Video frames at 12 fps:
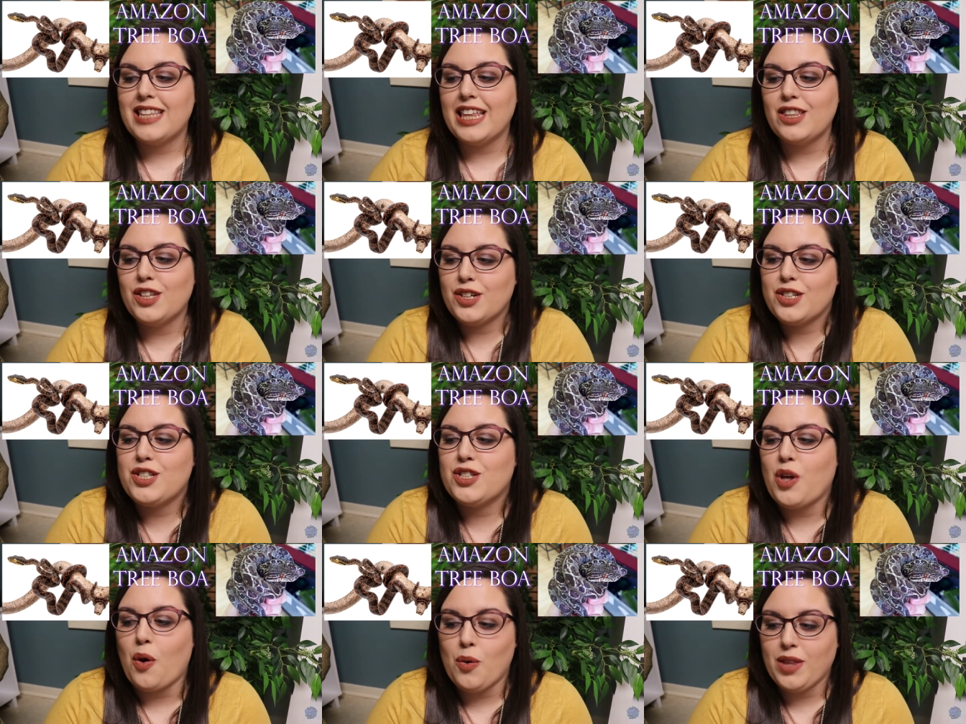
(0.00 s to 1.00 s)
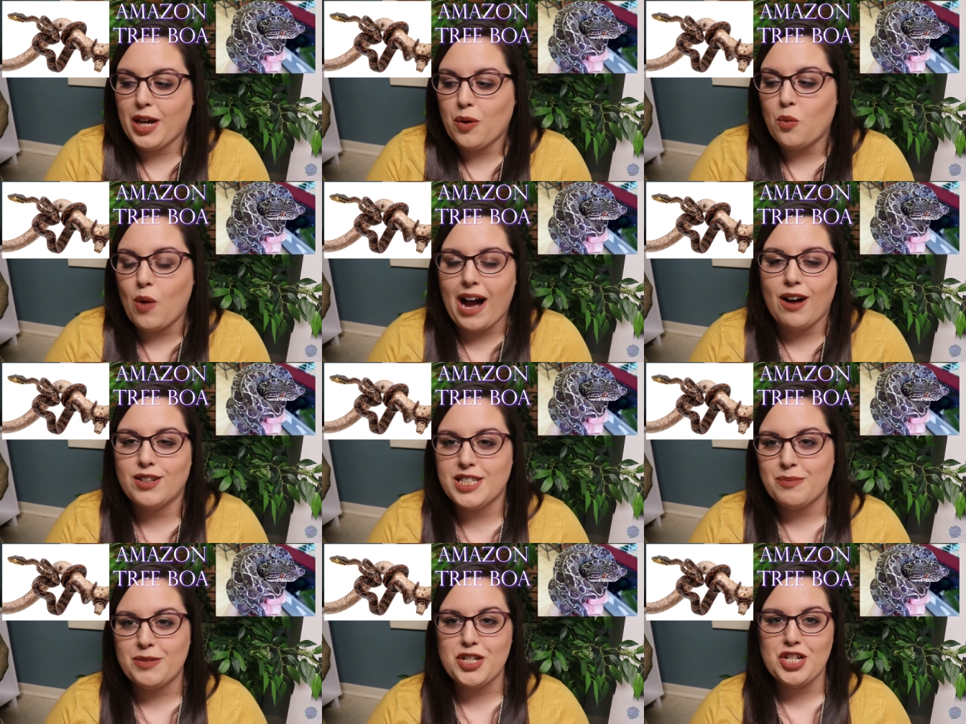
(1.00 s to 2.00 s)
They look so like wild
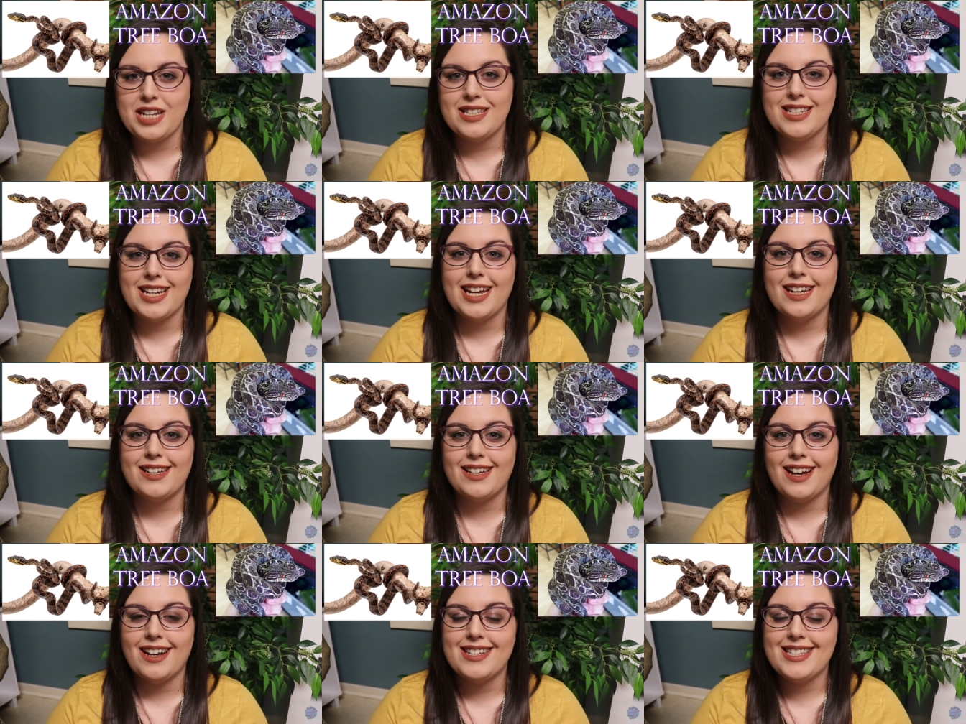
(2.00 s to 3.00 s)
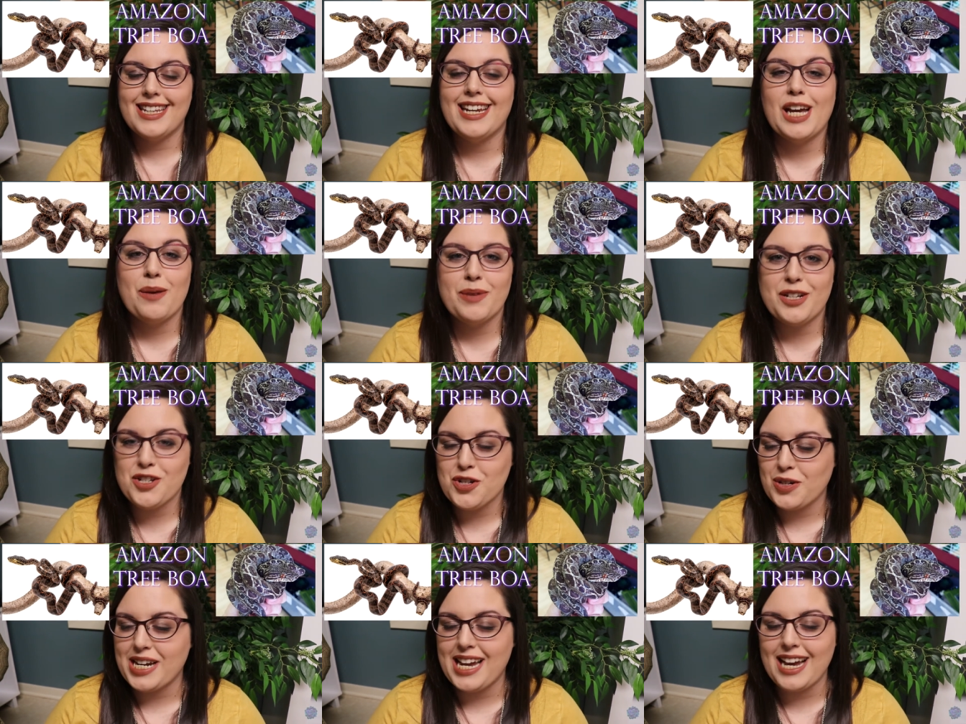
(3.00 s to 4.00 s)
and majestic uh, sitting up in a
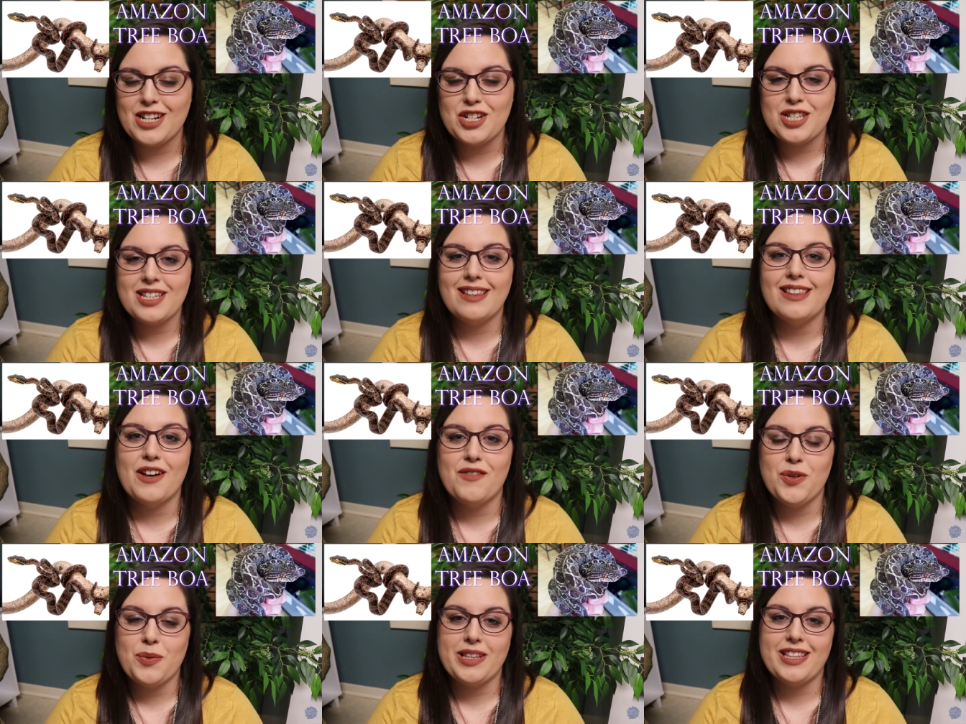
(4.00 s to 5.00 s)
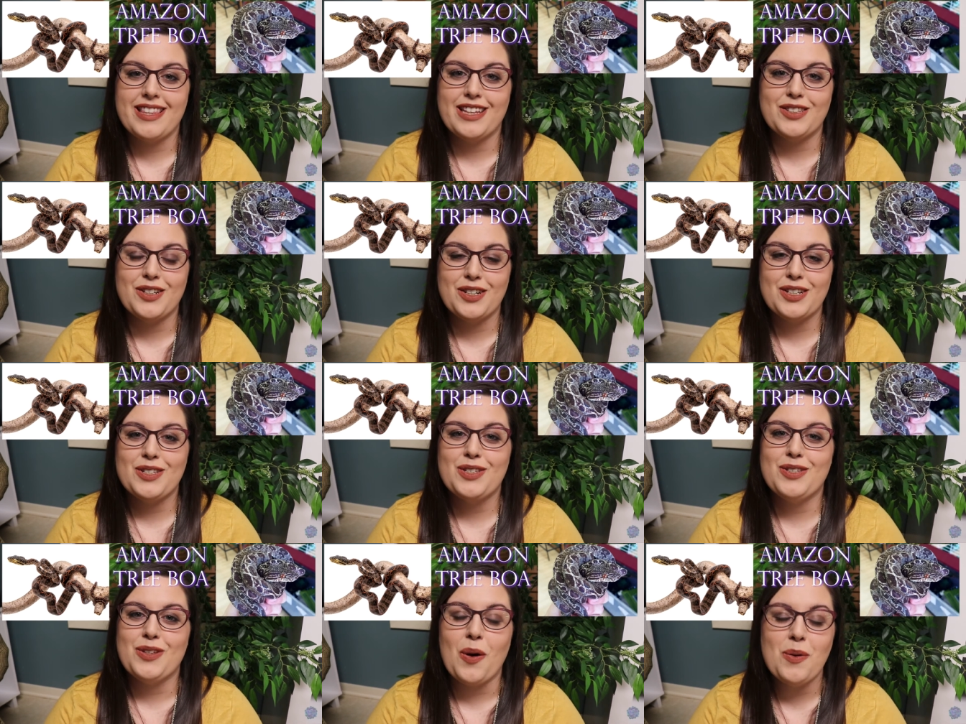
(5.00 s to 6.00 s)
tree. I just love the way that they look
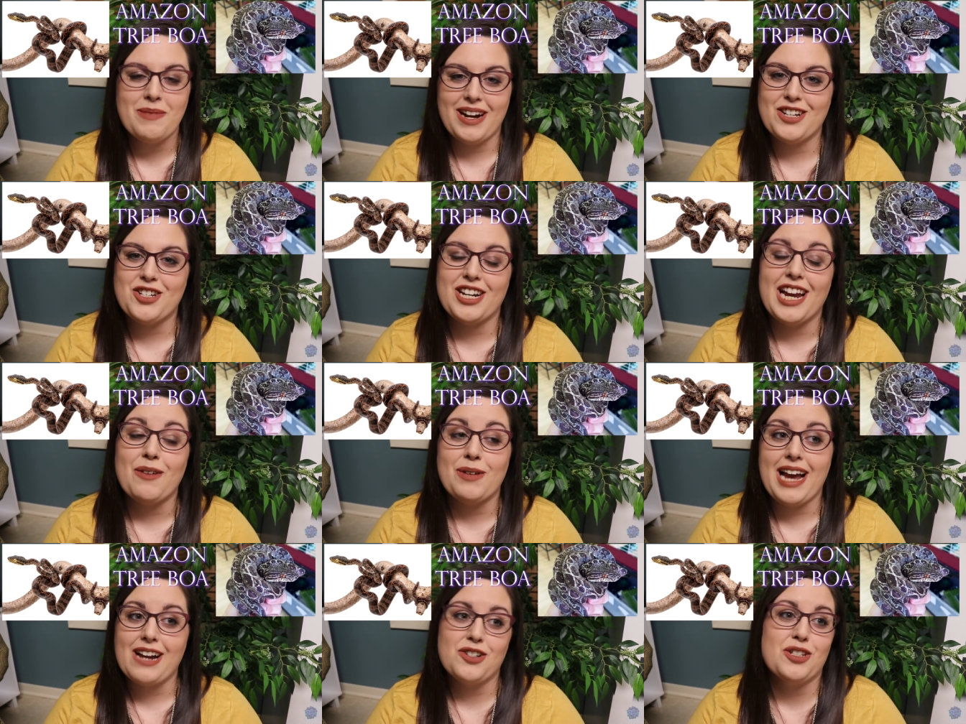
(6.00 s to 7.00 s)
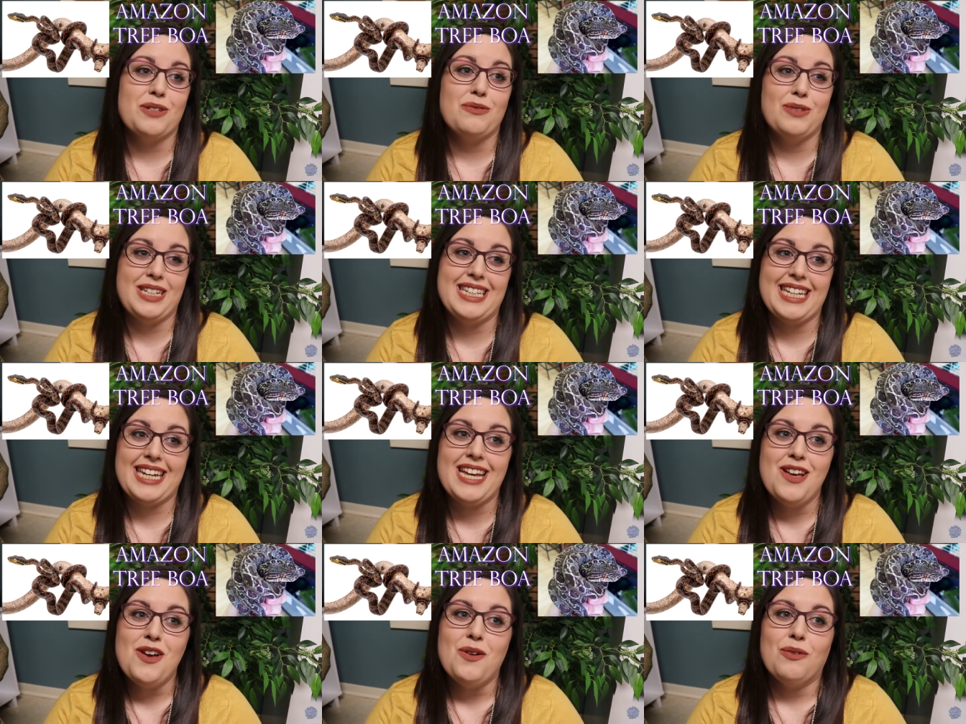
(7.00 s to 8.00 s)
so much and I would actually really
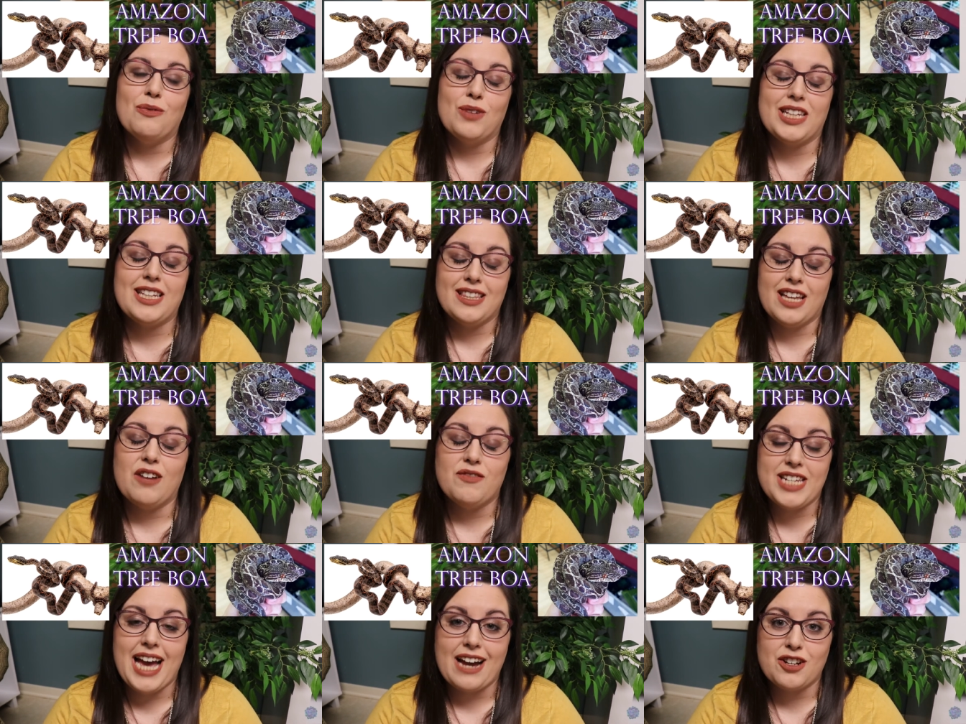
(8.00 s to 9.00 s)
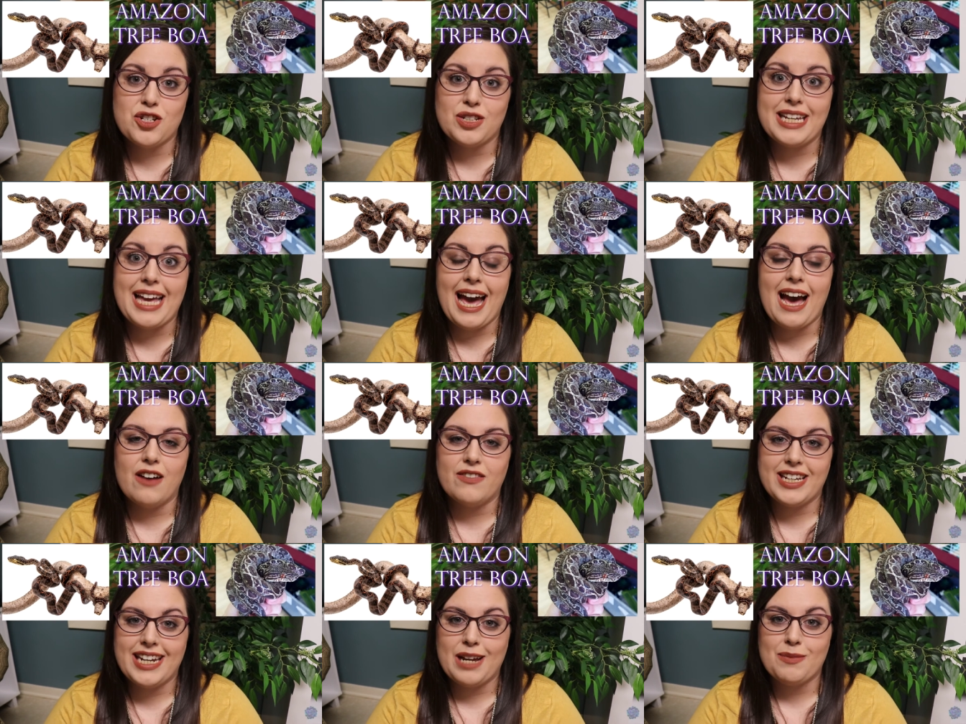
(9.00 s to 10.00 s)
really love to actually have
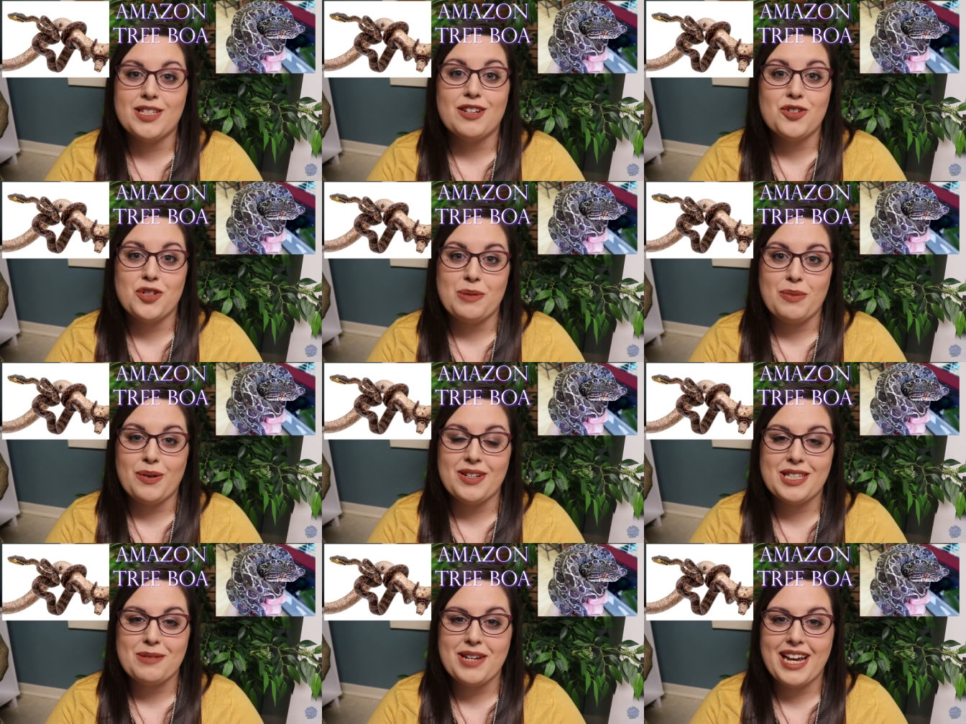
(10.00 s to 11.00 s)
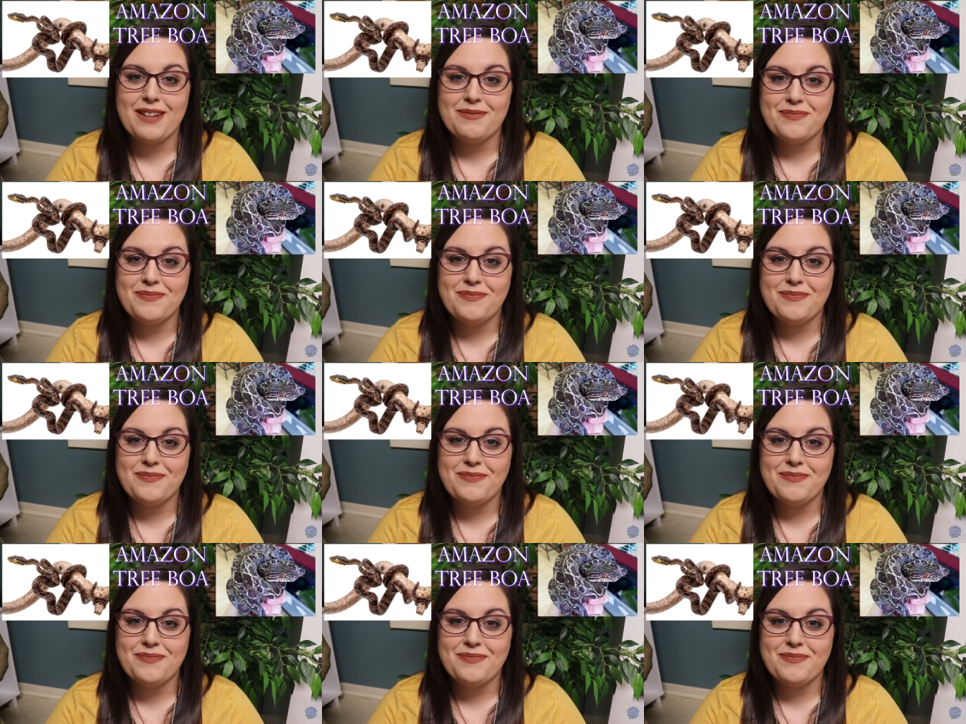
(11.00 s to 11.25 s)
an Amazon tree boa someday.